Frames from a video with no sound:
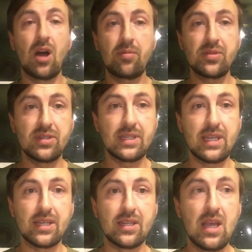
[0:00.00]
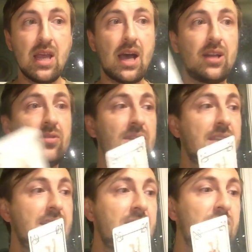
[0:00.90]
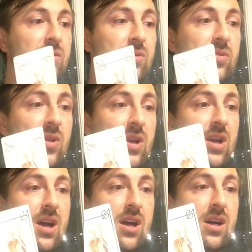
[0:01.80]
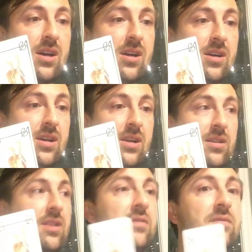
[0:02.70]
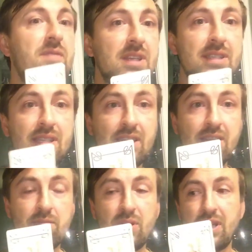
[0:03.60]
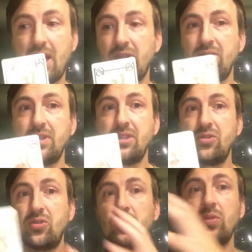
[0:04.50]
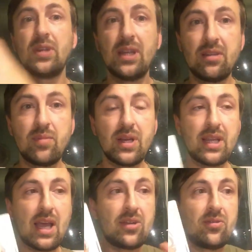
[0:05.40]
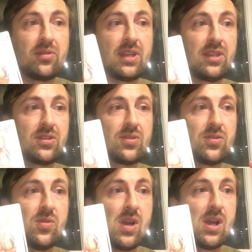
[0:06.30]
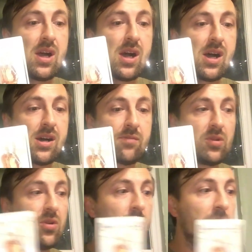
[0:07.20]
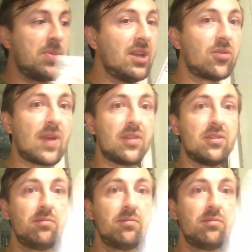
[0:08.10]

options again. I don't need to convince anybody. I don't need to trick anybody. I don't need to go beat around the